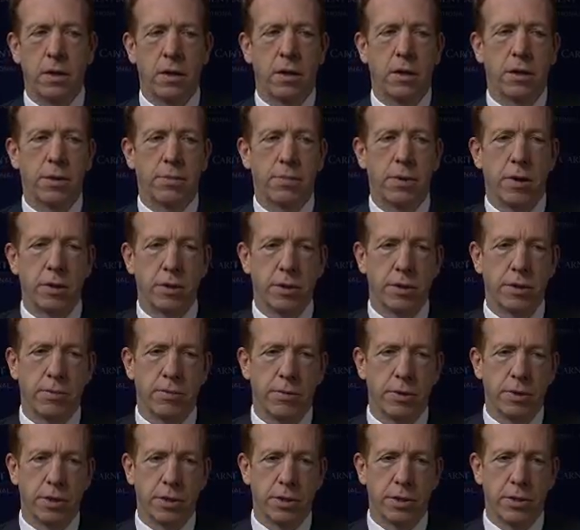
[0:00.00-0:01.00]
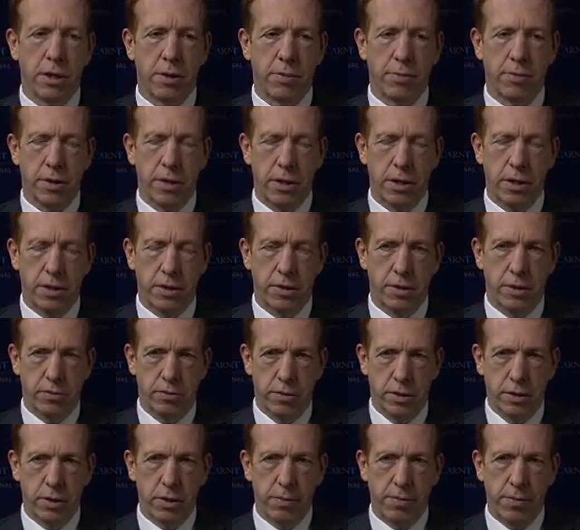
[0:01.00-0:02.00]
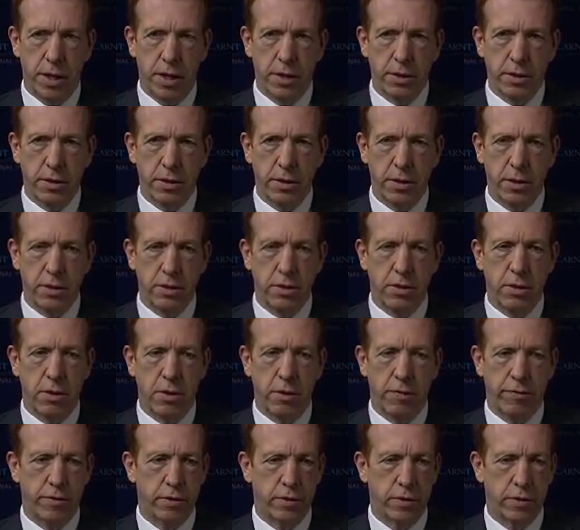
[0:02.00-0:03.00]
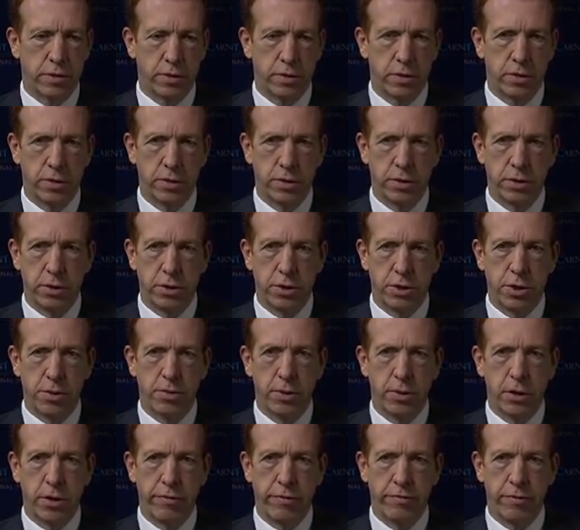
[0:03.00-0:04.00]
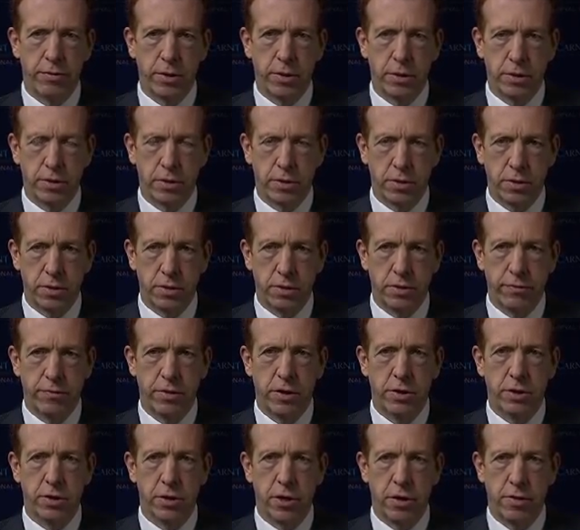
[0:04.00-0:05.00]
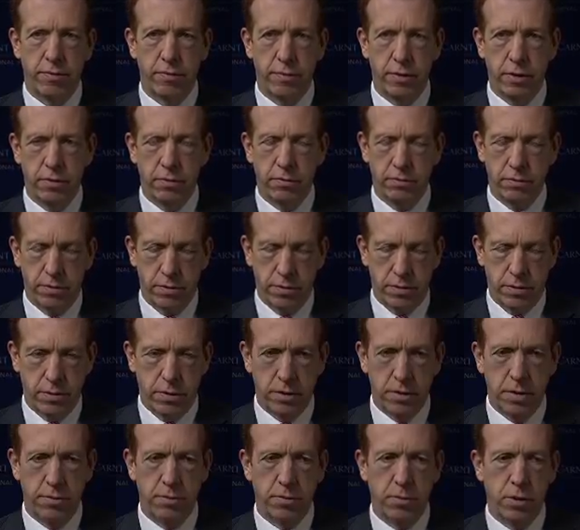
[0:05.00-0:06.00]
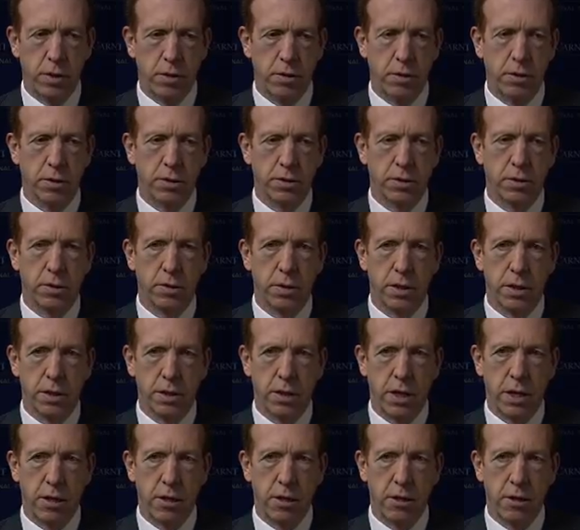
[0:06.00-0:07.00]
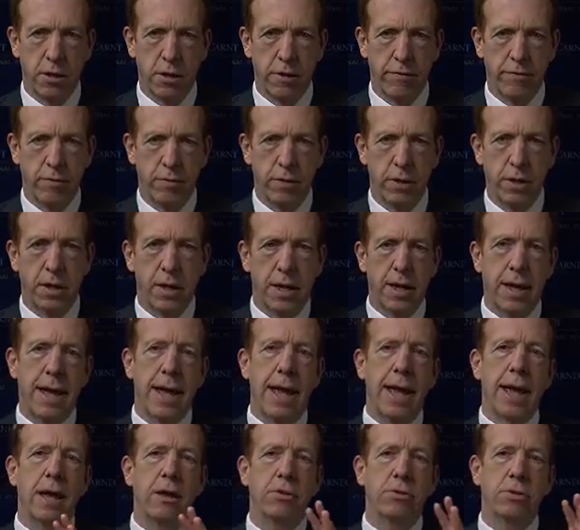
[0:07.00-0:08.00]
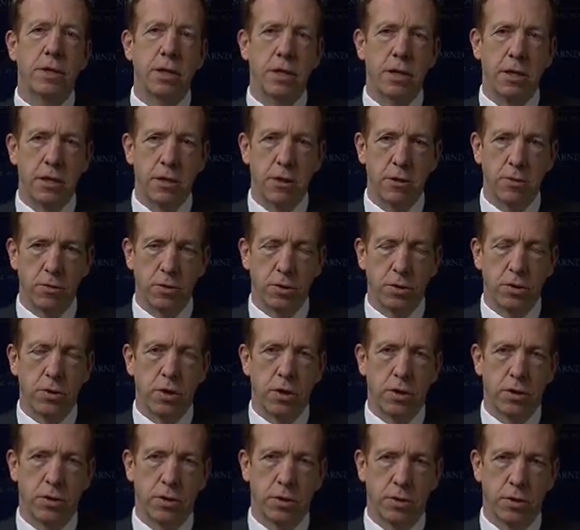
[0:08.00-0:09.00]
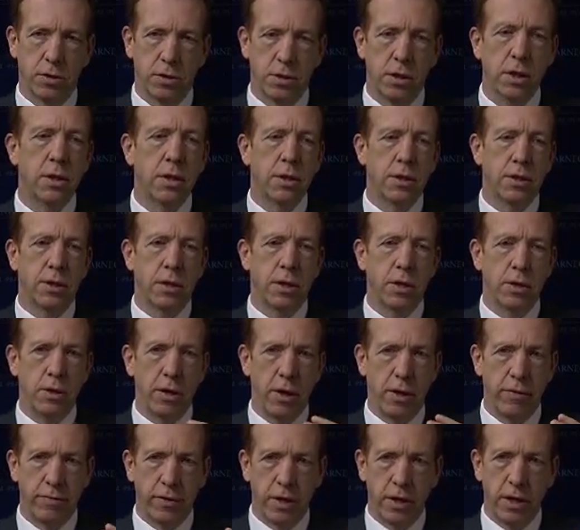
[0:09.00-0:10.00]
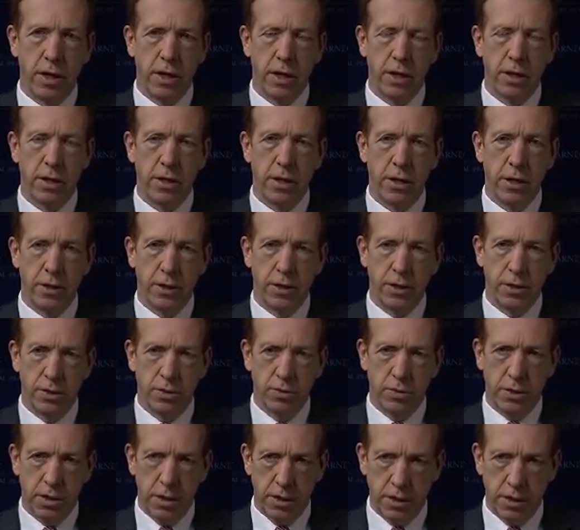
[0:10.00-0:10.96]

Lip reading: other parts of the British government has real capacity to offer. So does the German government, so does the French government, somewhat also the Italian government, and the EU structures. Then you have the United Nations, which